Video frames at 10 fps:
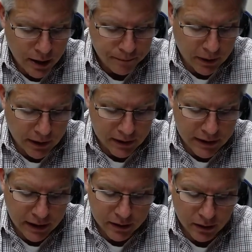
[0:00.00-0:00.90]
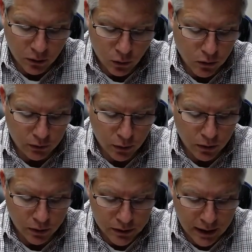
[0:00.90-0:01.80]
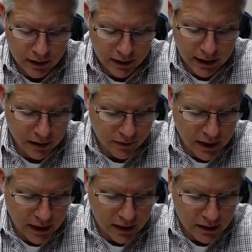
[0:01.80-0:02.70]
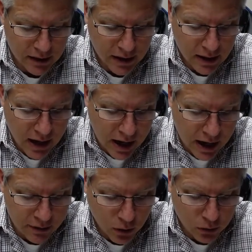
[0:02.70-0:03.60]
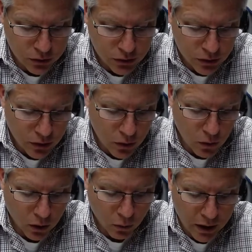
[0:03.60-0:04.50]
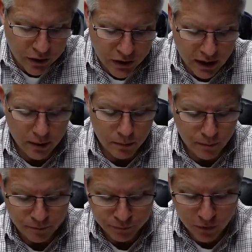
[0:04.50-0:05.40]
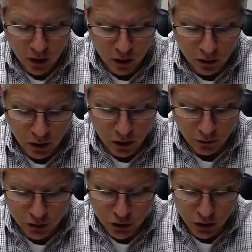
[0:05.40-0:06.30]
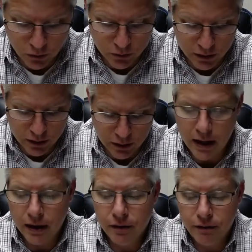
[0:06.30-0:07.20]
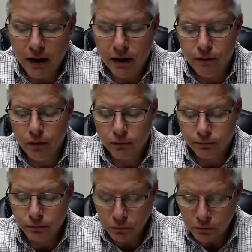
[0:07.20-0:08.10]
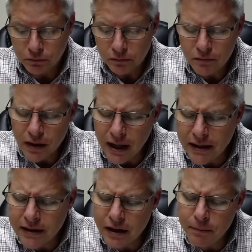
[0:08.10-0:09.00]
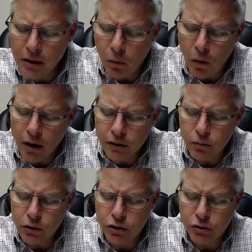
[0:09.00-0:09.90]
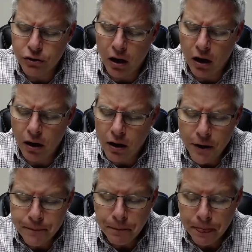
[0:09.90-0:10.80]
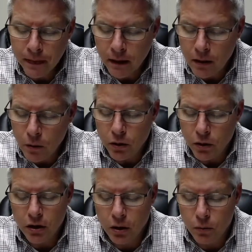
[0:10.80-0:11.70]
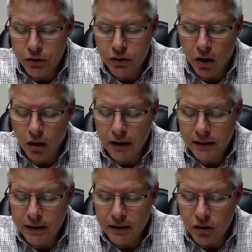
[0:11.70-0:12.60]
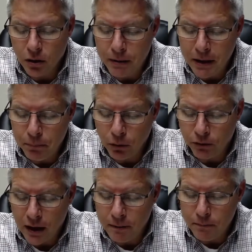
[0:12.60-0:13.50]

because he is the Lord of Lords and the King of Kings. And those who are with him are called the Chosen and the Faithful. And he said to me, The waters which you saw, which on which the harlot sits are peoples and